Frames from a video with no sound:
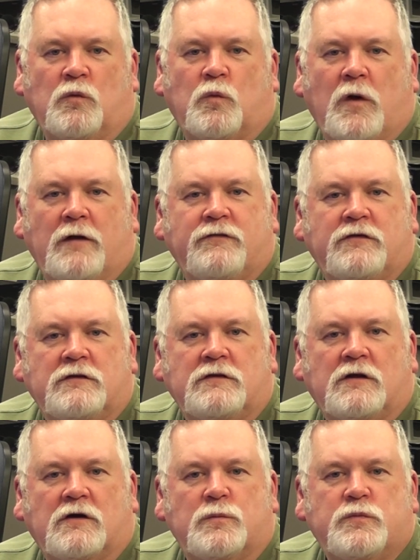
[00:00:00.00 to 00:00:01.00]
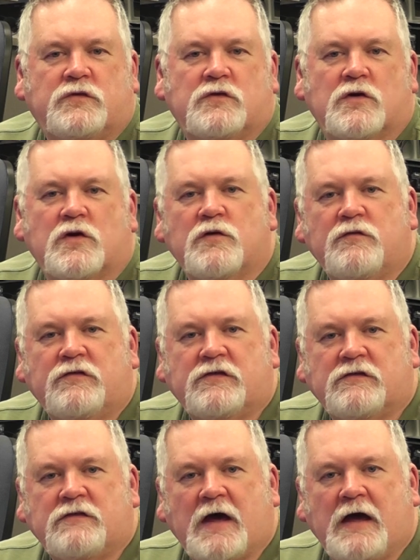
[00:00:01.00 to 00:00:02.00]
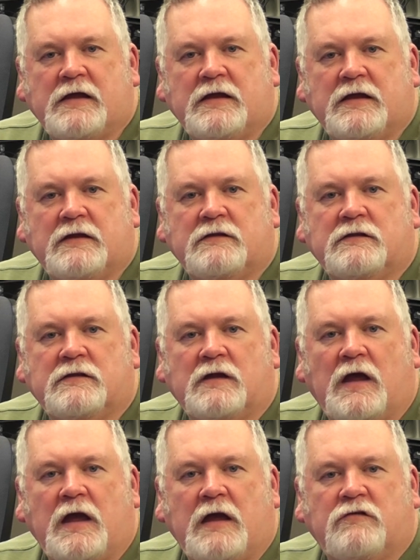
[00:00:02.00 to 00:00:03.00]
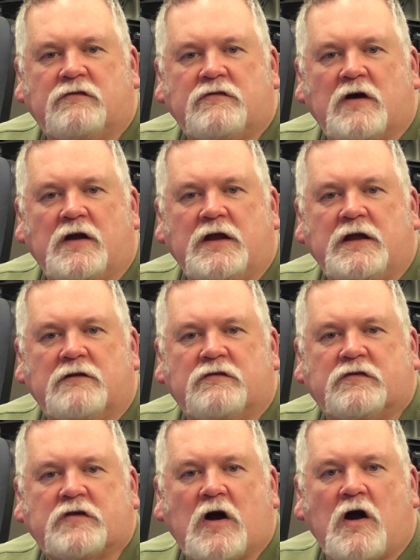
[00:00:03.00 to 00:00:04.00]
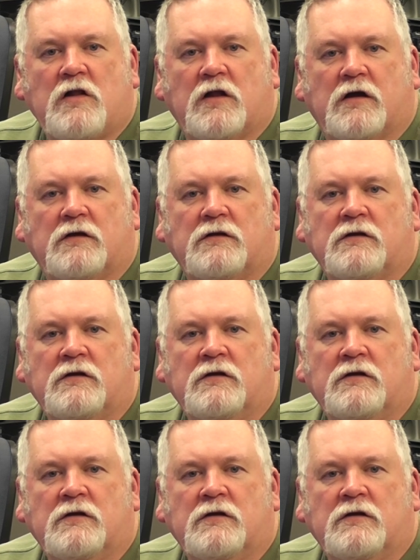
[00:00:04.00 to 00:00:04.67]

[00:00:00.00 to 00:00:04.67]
Welton observes that in A Study in Scarlet,